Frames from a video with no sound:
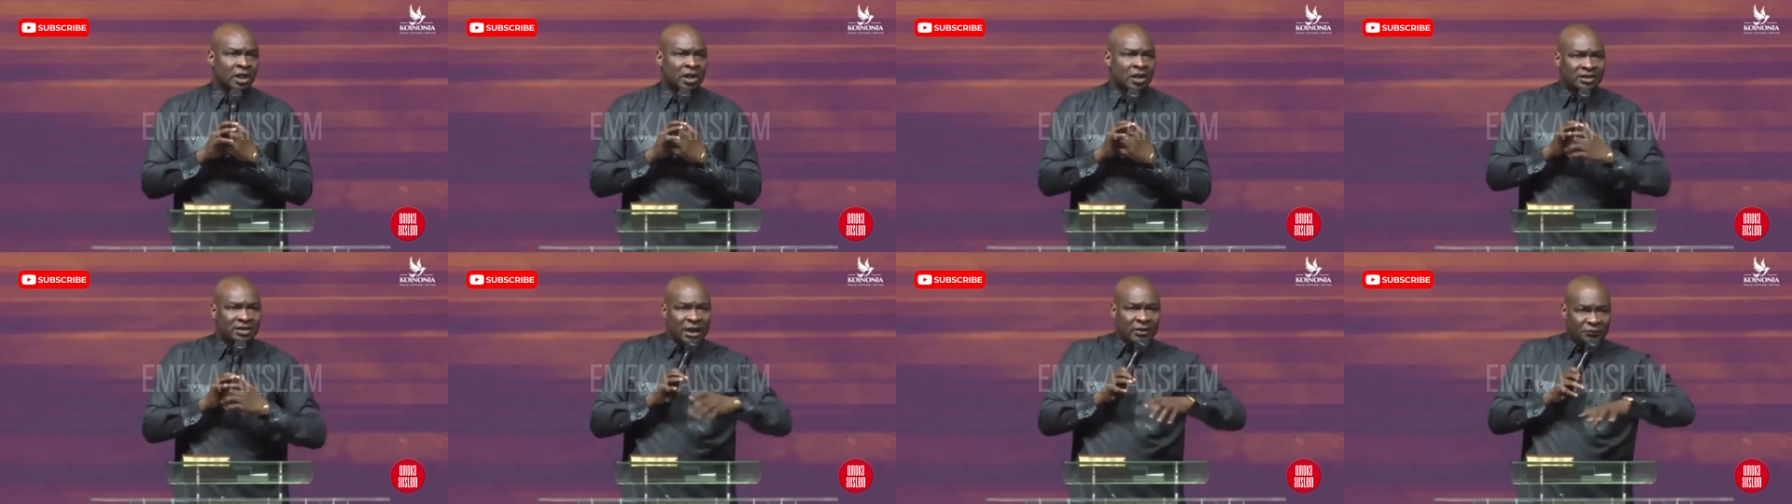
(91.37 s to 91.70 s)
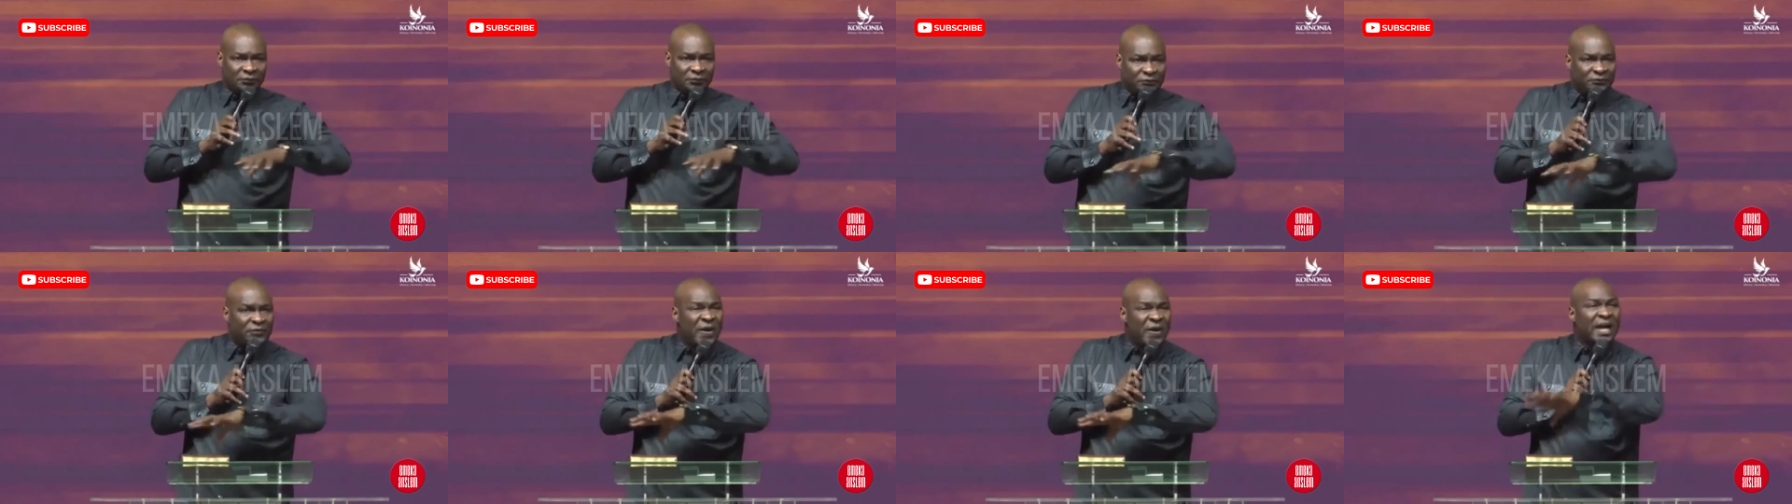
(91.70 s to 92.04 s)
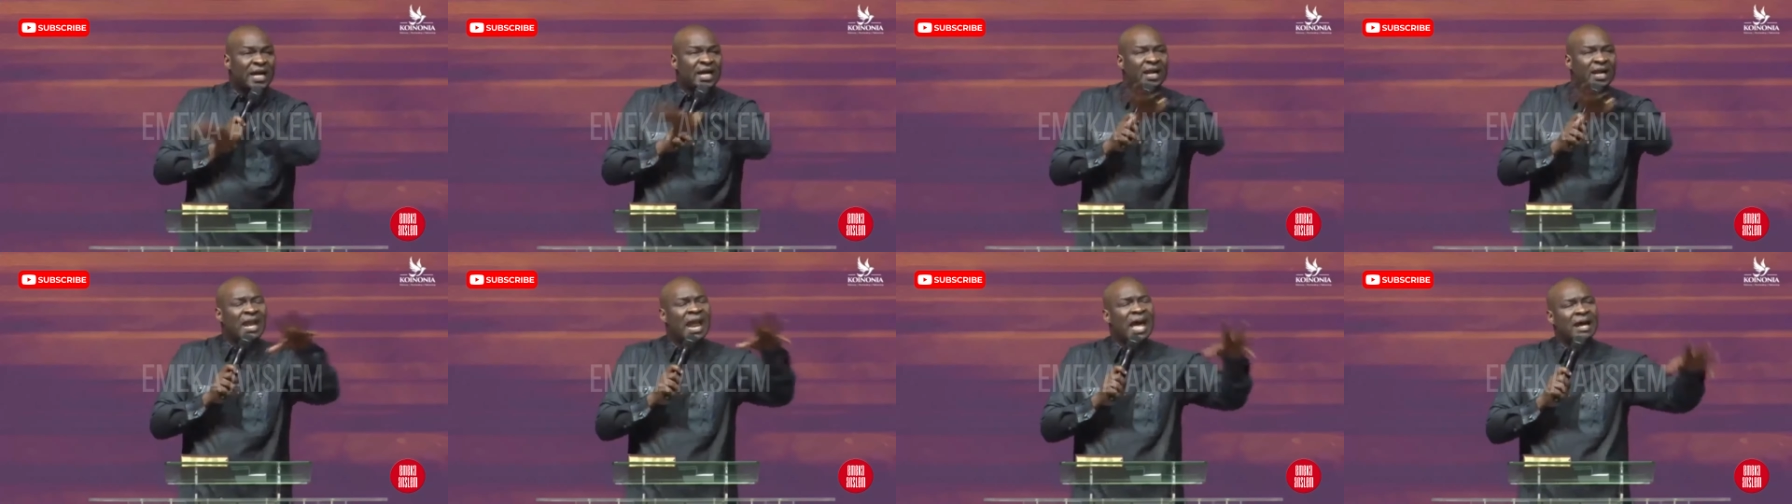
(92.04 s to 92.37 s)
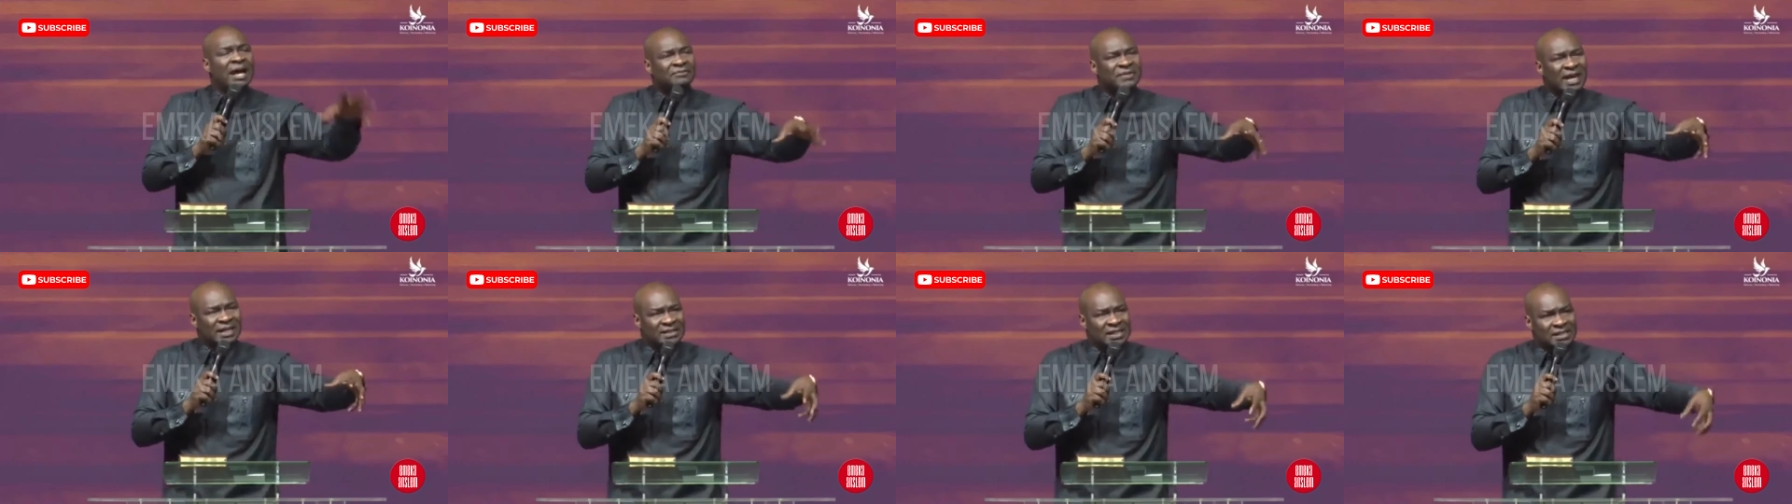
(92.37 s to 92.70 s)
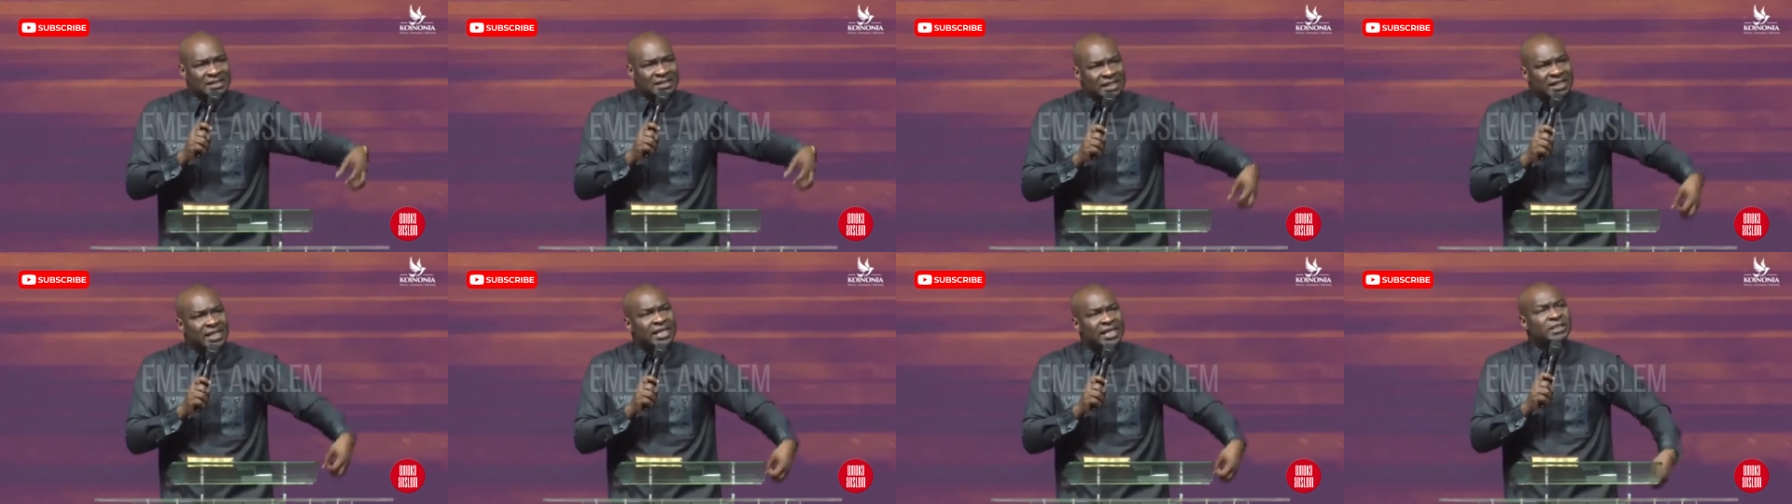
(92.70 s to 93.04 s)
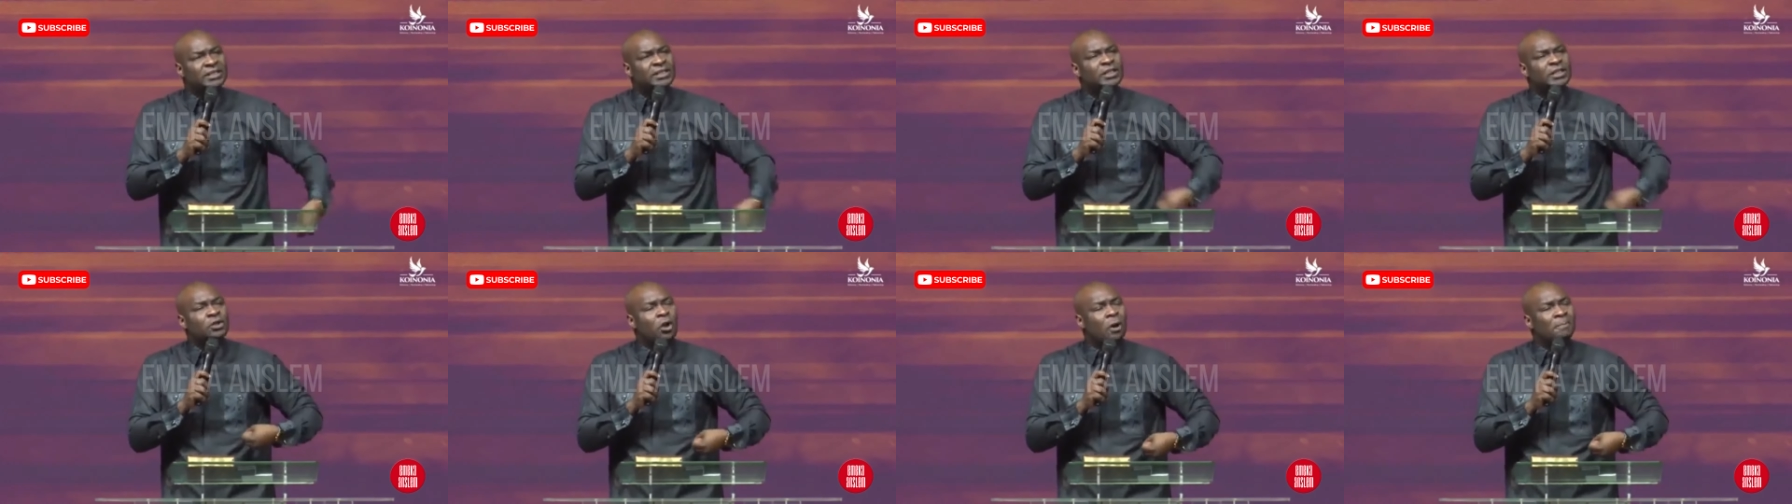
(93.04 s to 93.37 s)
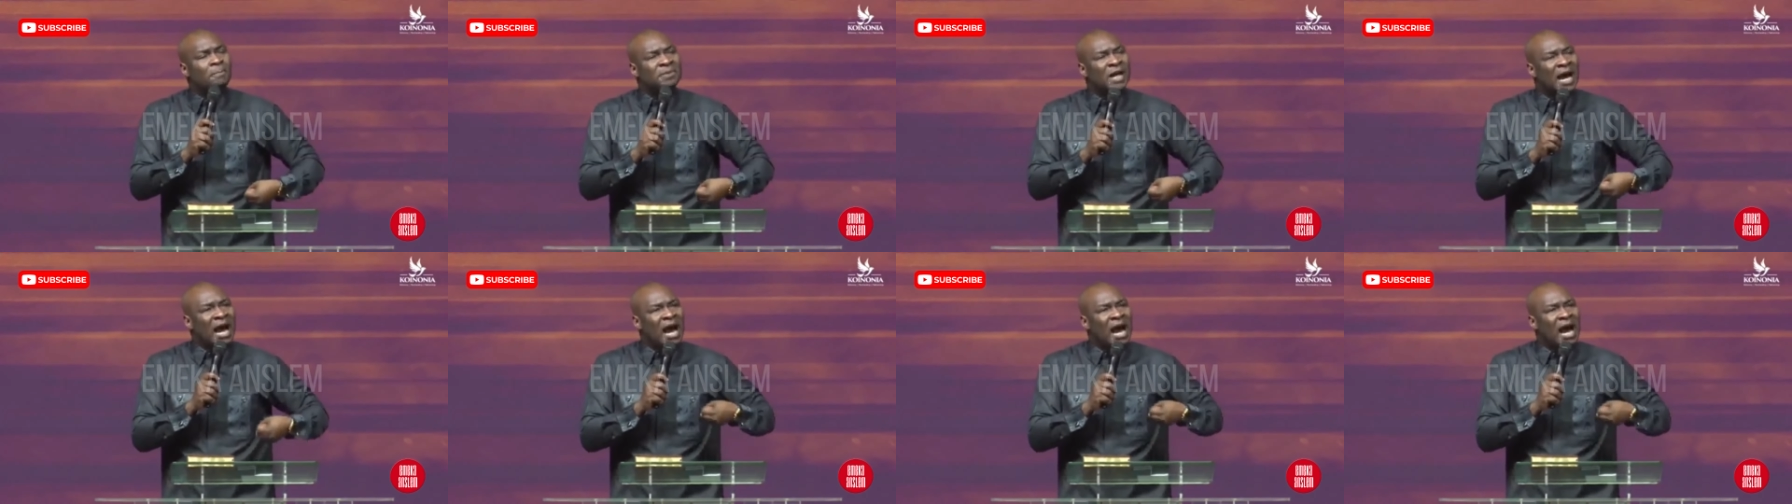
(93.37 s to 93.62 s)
The fake life that is eating up the